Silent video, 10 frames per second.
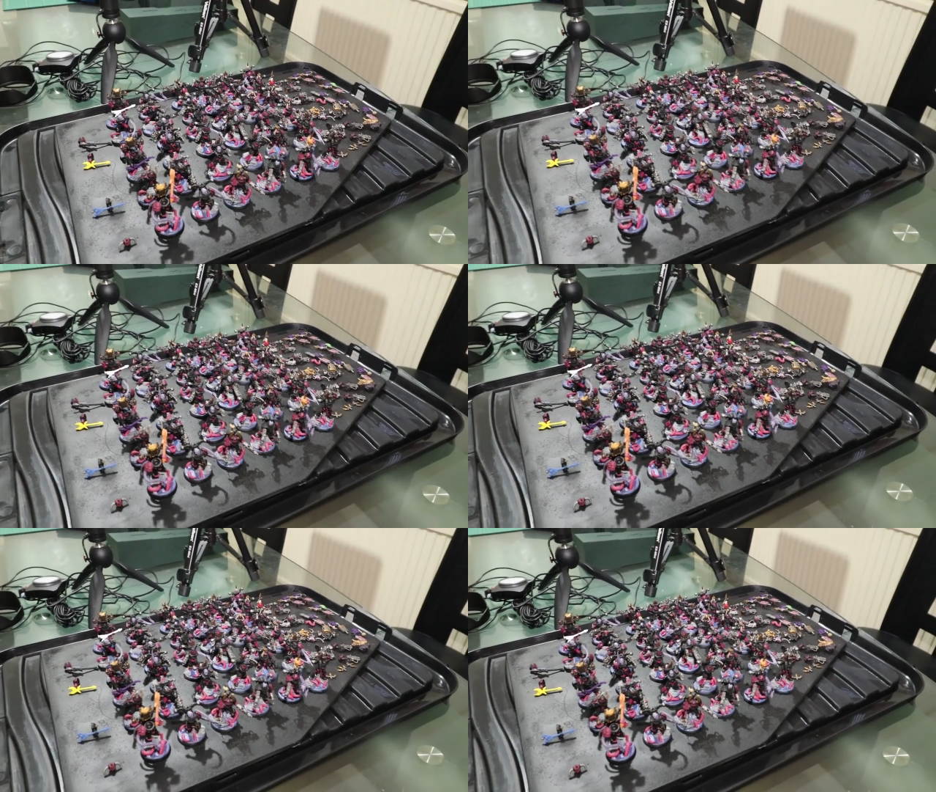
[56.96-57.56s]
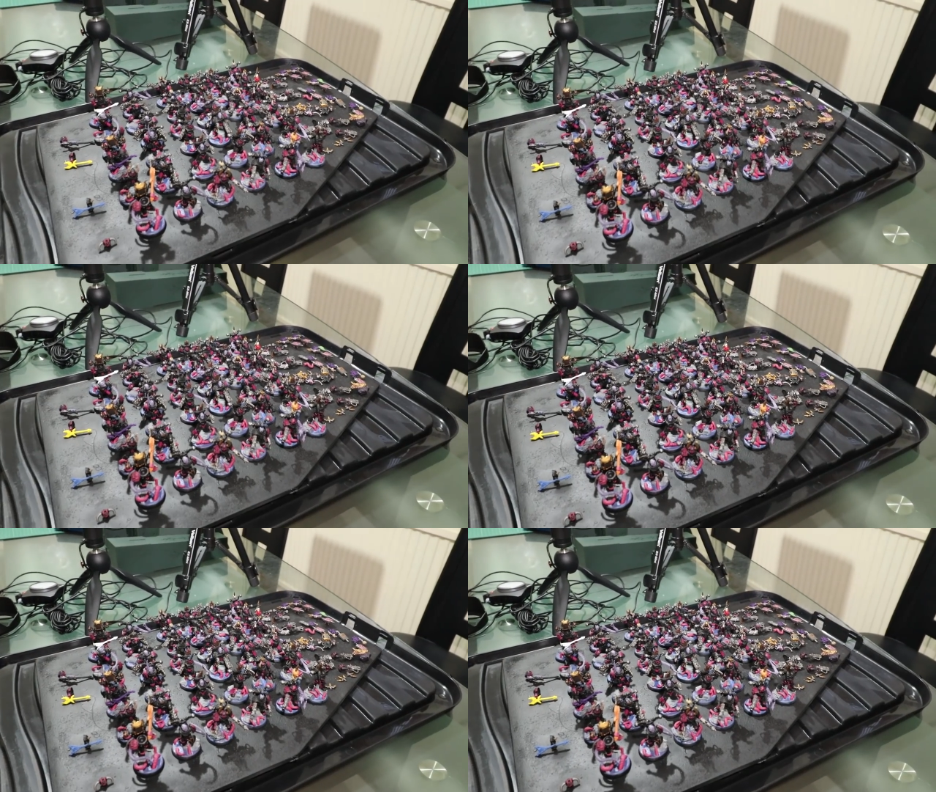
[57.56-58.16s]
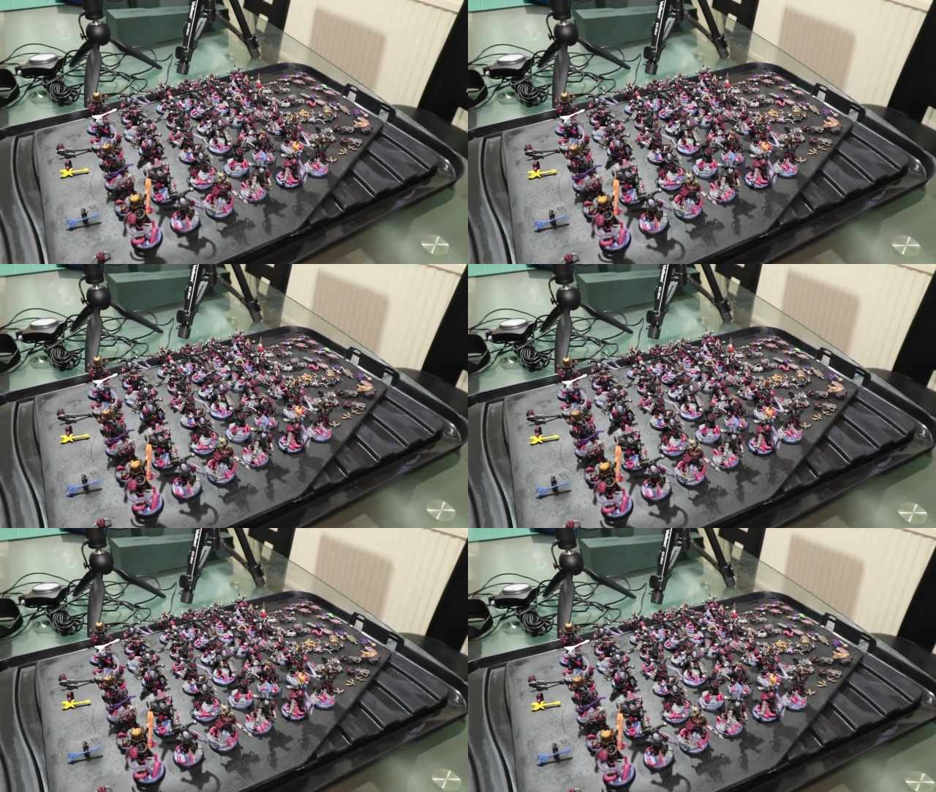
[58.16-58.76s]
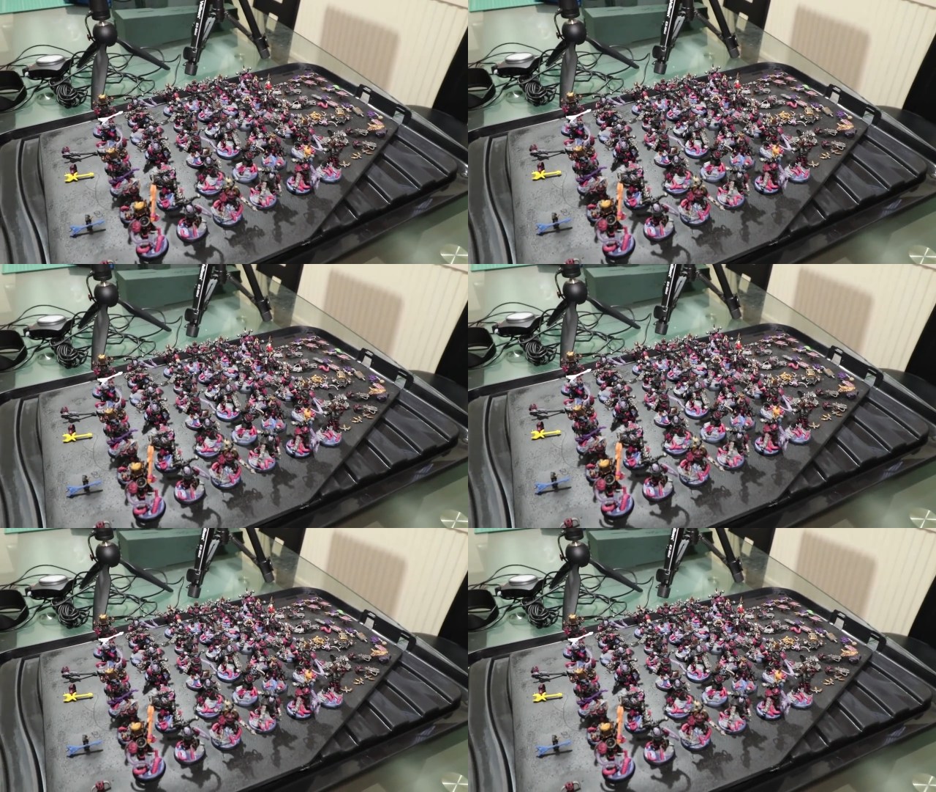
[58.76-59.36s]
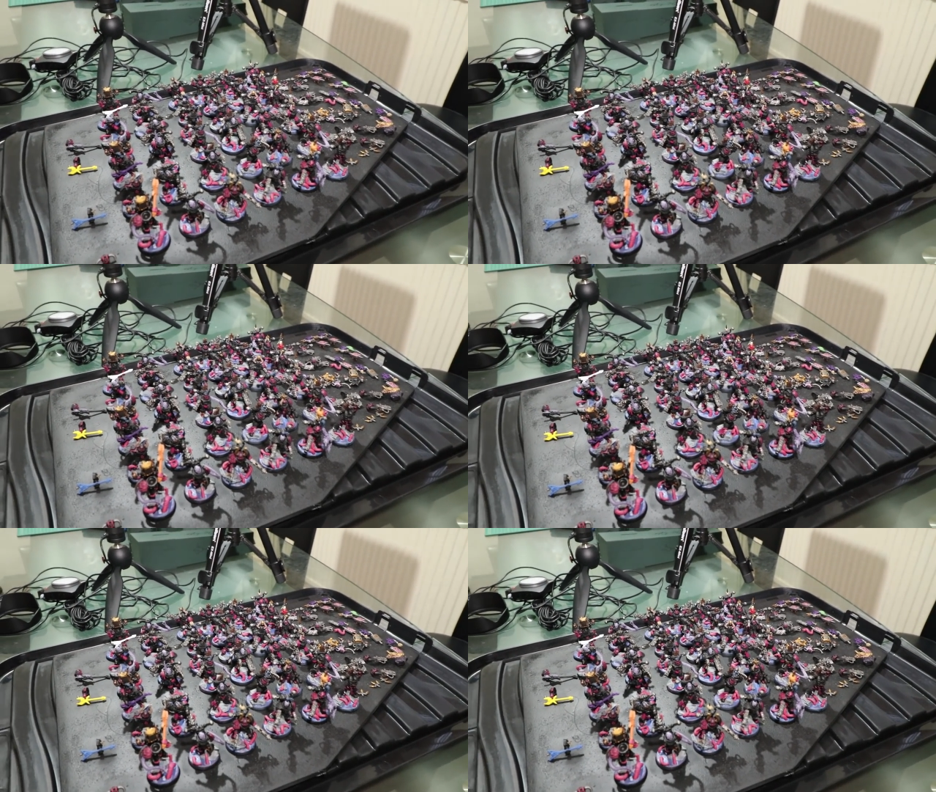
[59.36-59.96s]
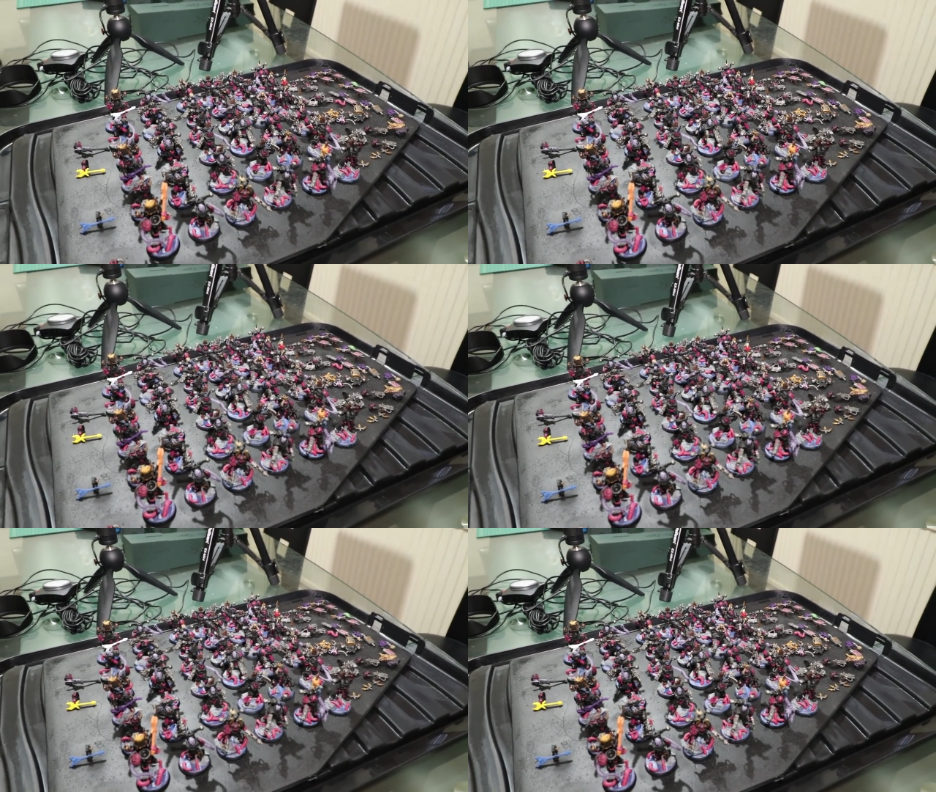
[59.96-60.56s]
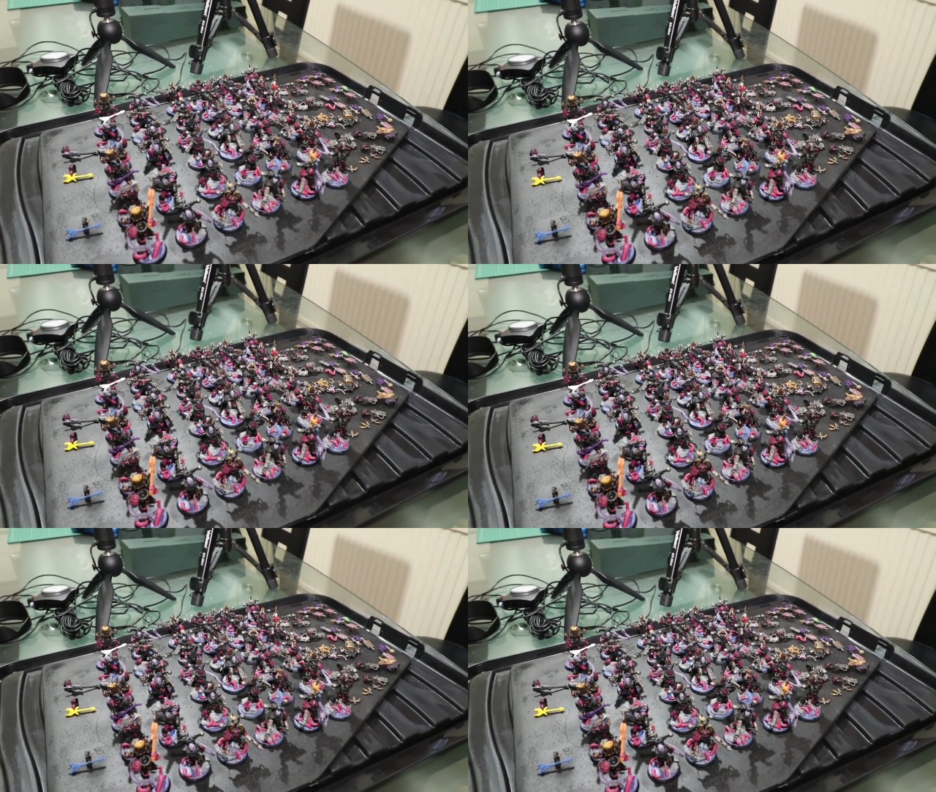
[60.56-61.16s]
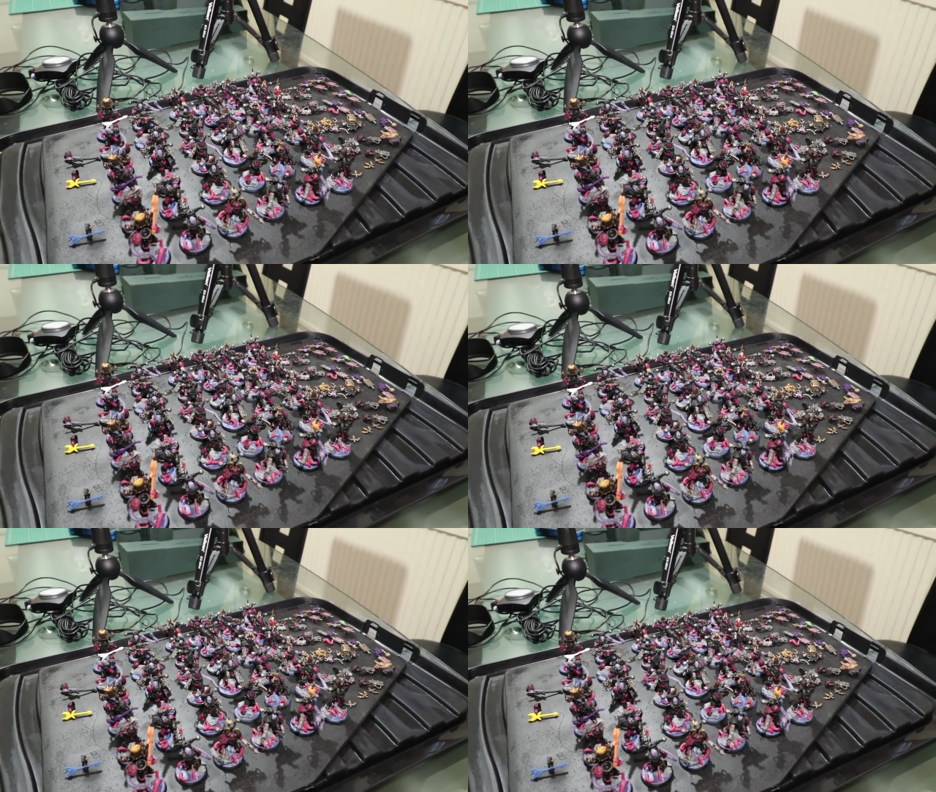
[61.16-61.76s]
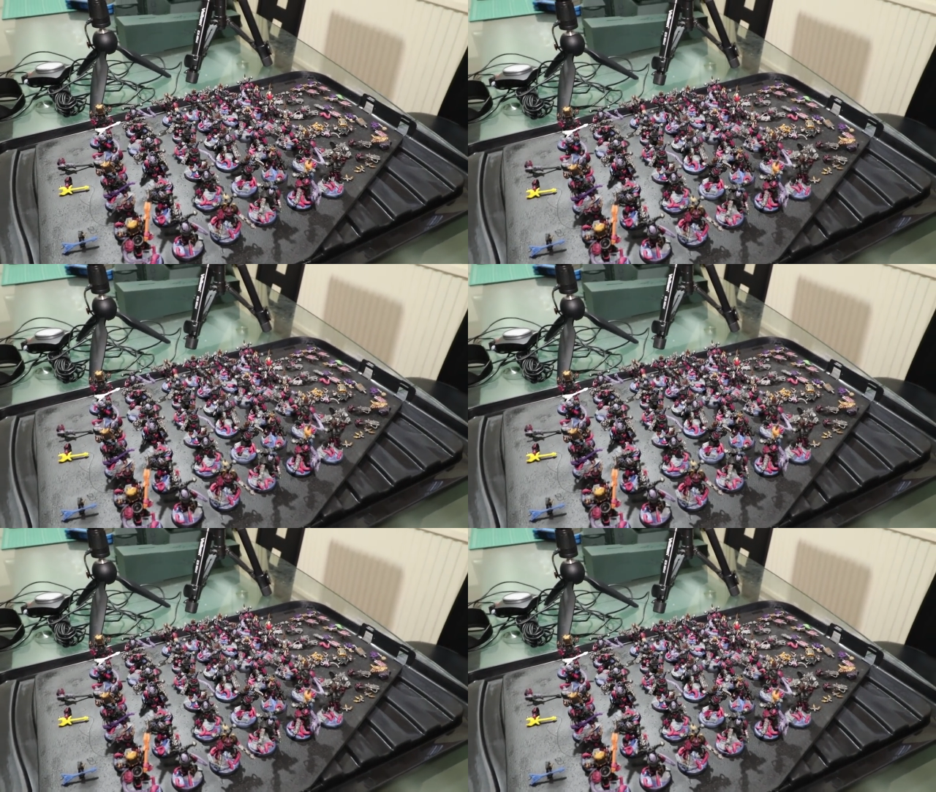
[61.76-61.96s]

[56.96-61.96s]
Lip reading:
[unreadable: no face in view]